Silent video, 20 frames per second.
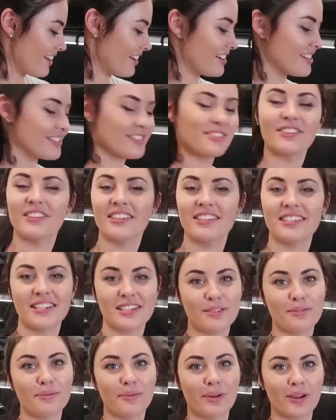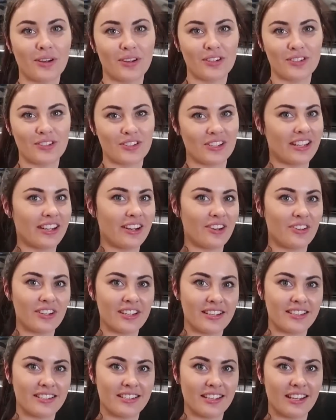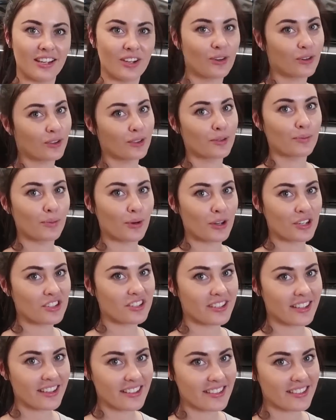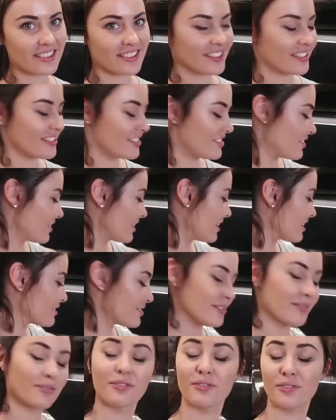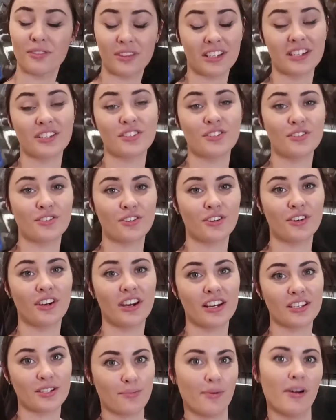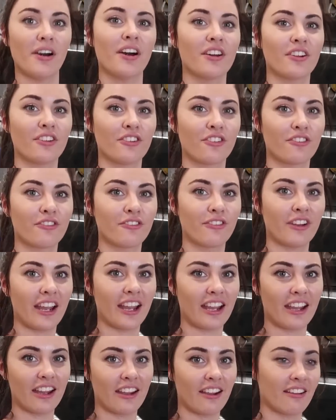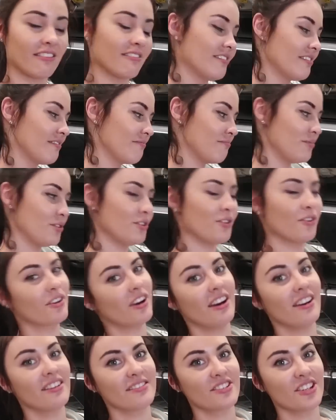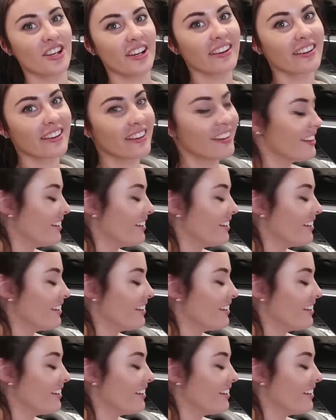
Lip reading: Okay, so the test that we're going to do now is the coolant pressure test. So that's a good thing to do as part of a new car check.